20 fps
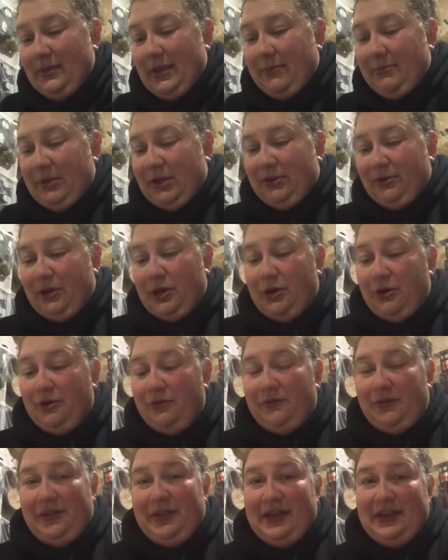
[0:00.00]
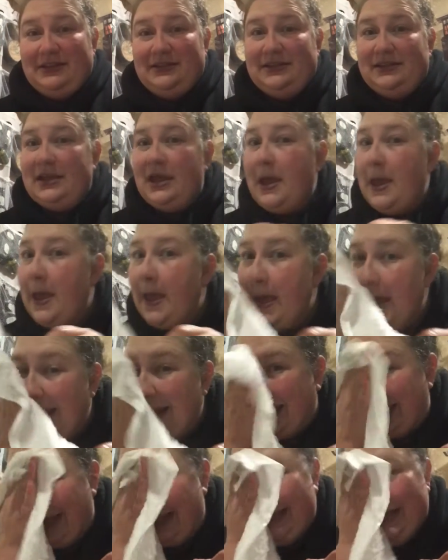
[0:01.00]
I'm gonna go over this
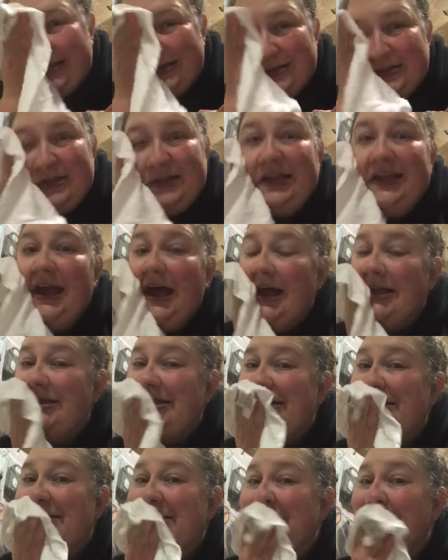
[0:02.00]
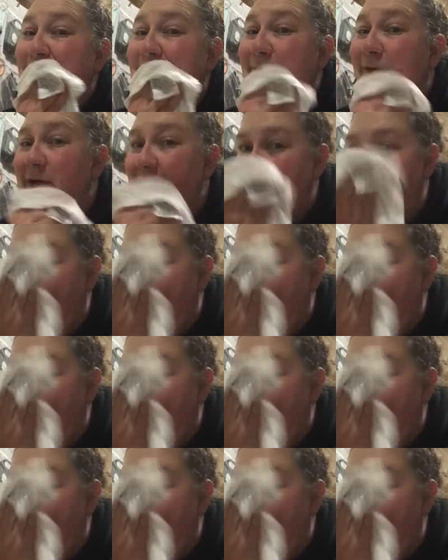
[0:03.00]
again. Usually I'll just do